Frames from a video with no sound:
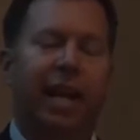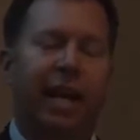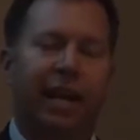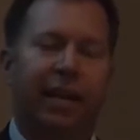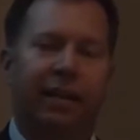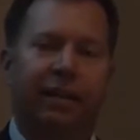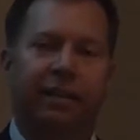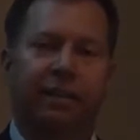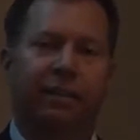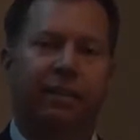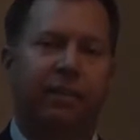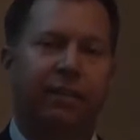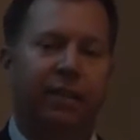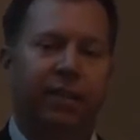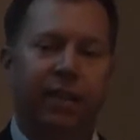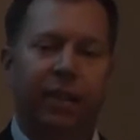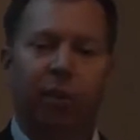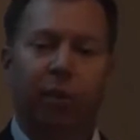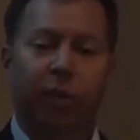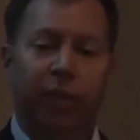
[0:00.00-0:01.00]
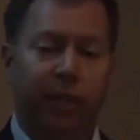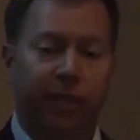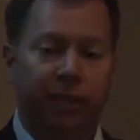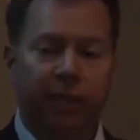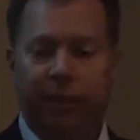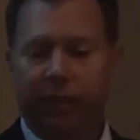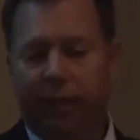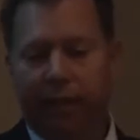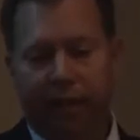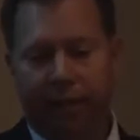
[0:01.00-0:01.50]
and you know, when,
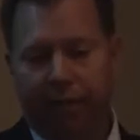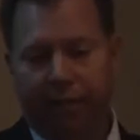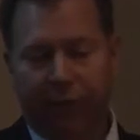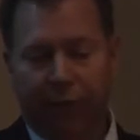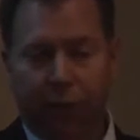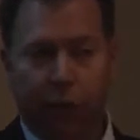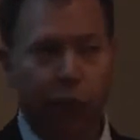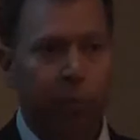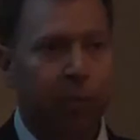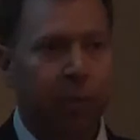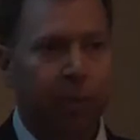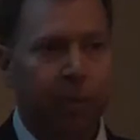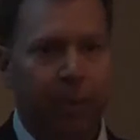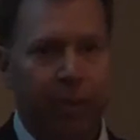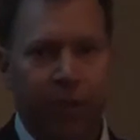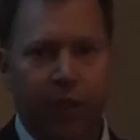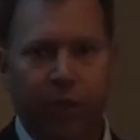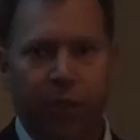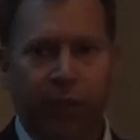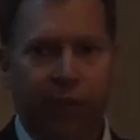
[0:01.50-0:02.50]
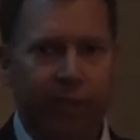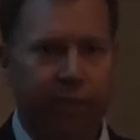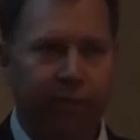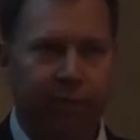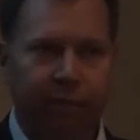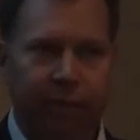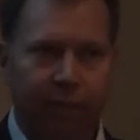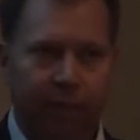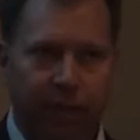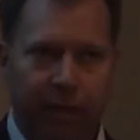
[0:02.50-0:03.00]
if they're duplicates, you
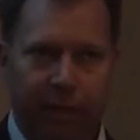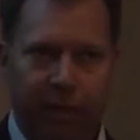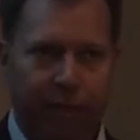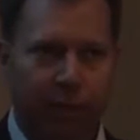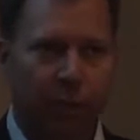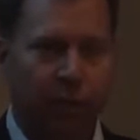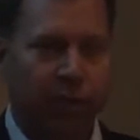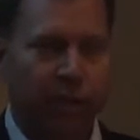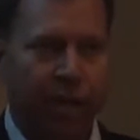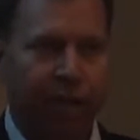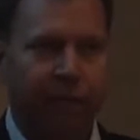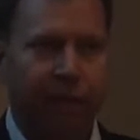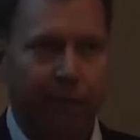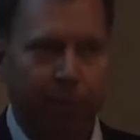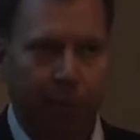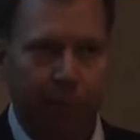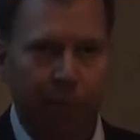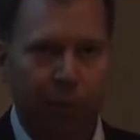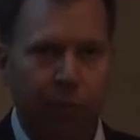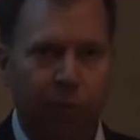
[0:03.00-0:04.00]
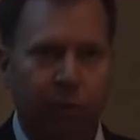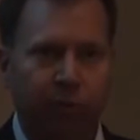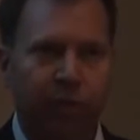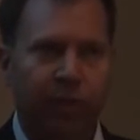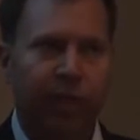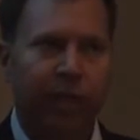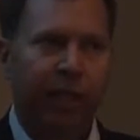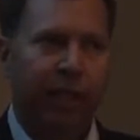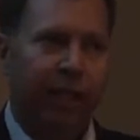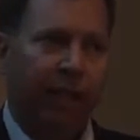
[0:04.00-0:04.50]
can, of course, have them
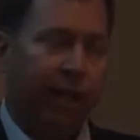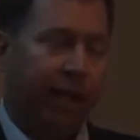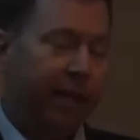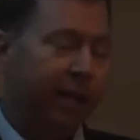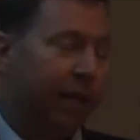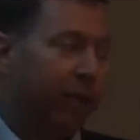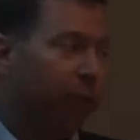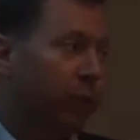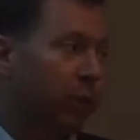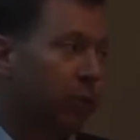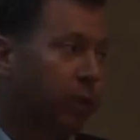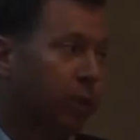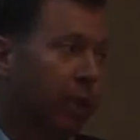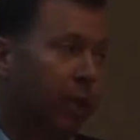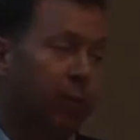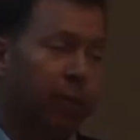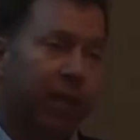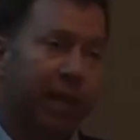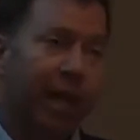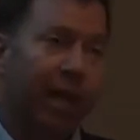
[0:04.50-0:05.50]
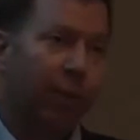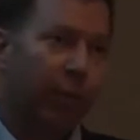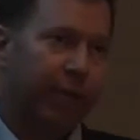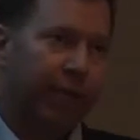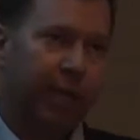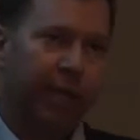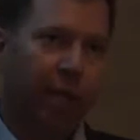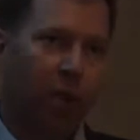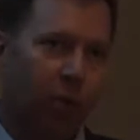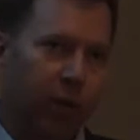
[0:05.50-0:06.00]
removed. And then once we're done with that,
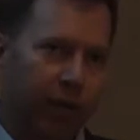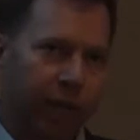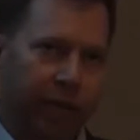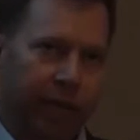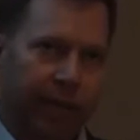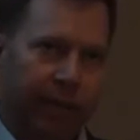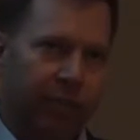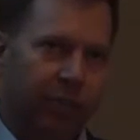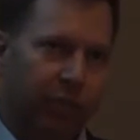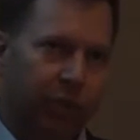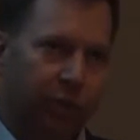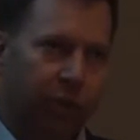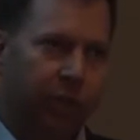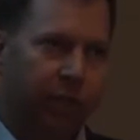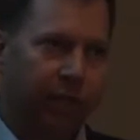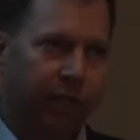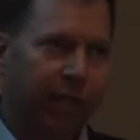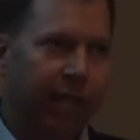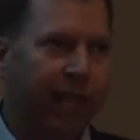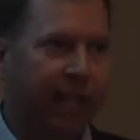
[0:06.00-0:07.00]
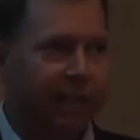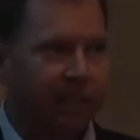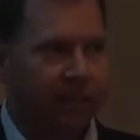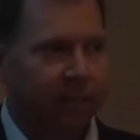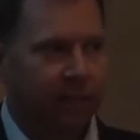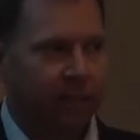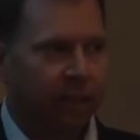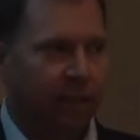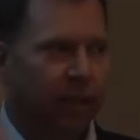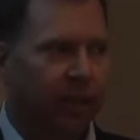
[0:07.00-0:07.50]
we can go in and insert the
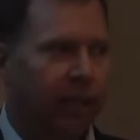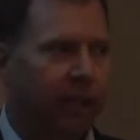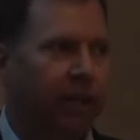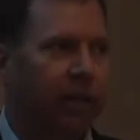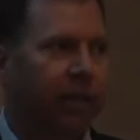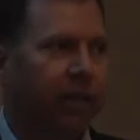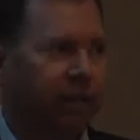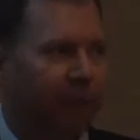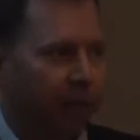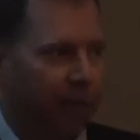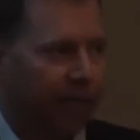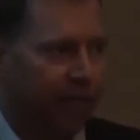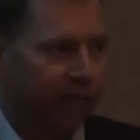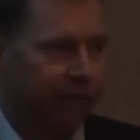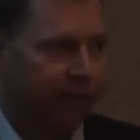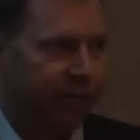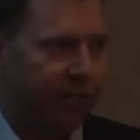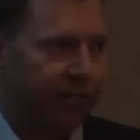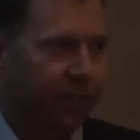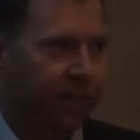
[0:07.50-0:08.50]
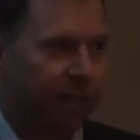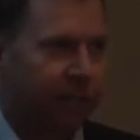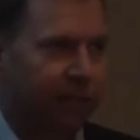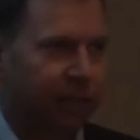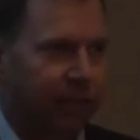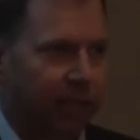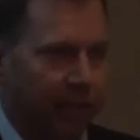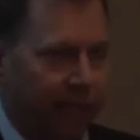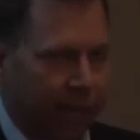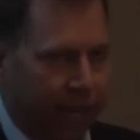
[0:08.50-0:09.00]
dates on the various
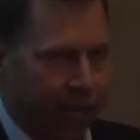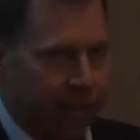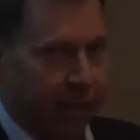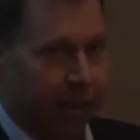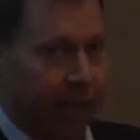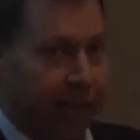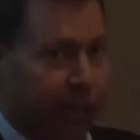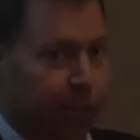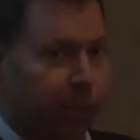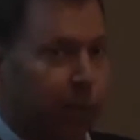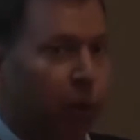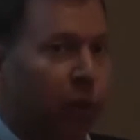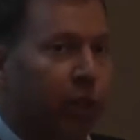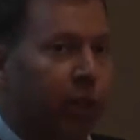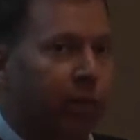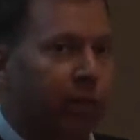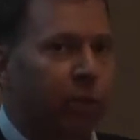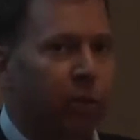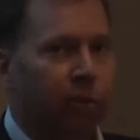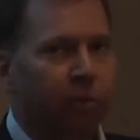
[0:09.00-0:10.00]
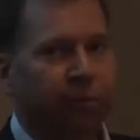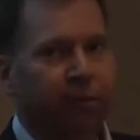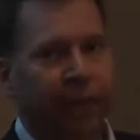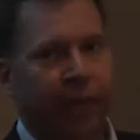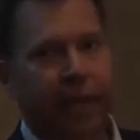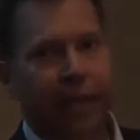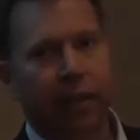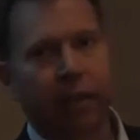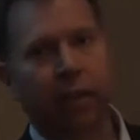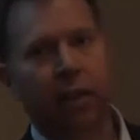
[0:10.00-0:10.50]
visits, and then export them to a
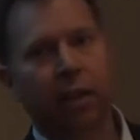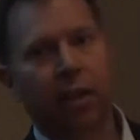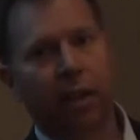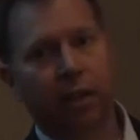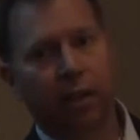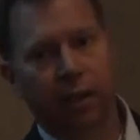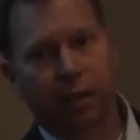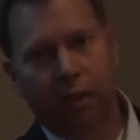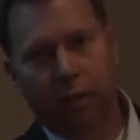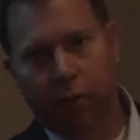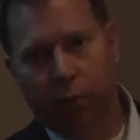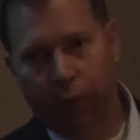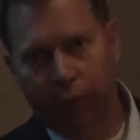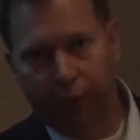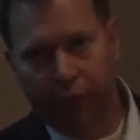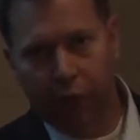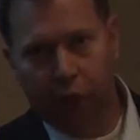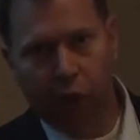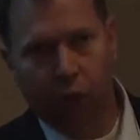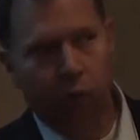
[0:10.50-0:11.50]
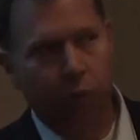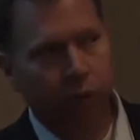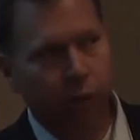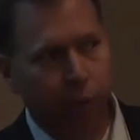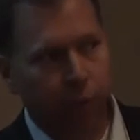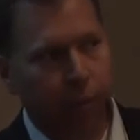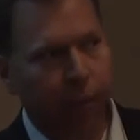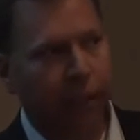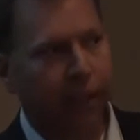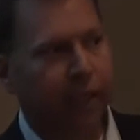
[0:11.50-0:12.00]
file with no
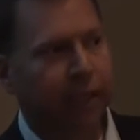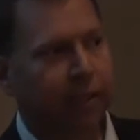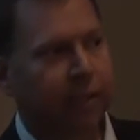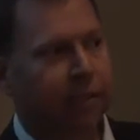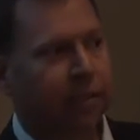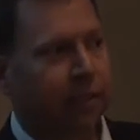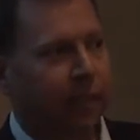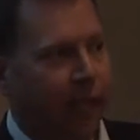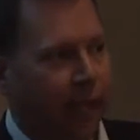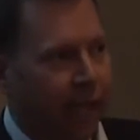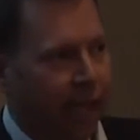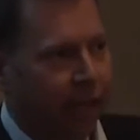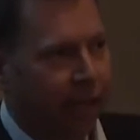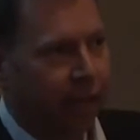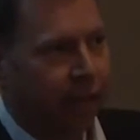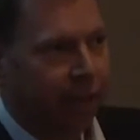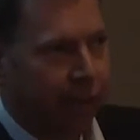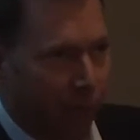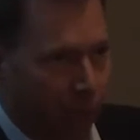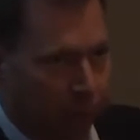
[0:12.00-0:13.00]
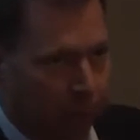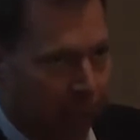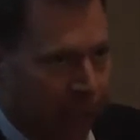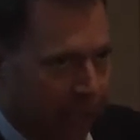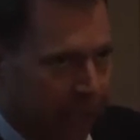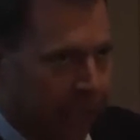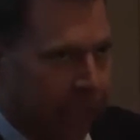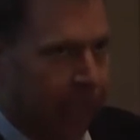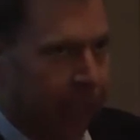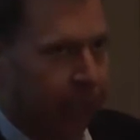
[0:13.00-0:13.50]
duplicates and out by
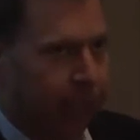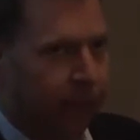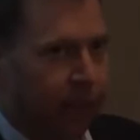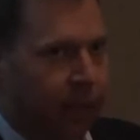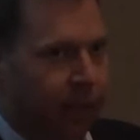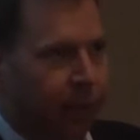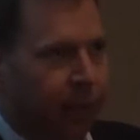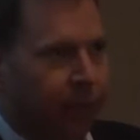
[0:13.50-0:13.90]
date.